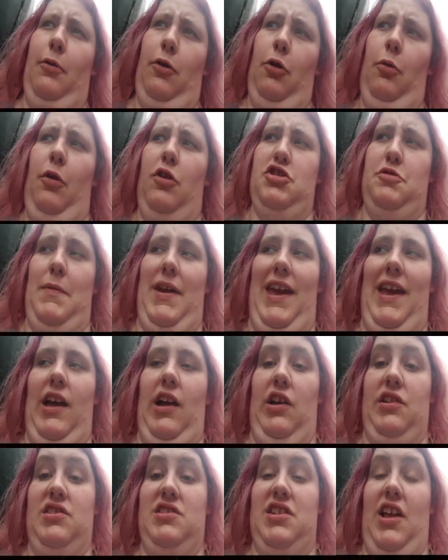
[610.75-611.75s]
people who watch
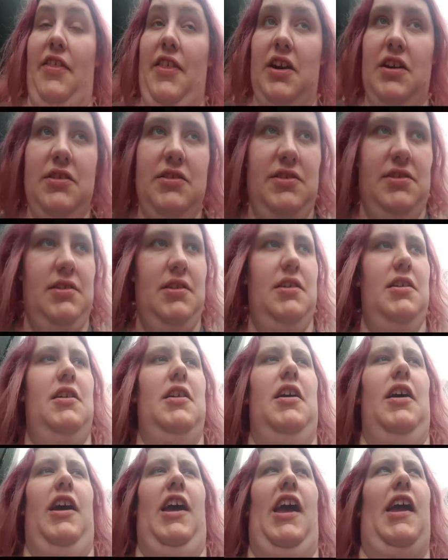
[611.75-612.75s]
me are Southerners,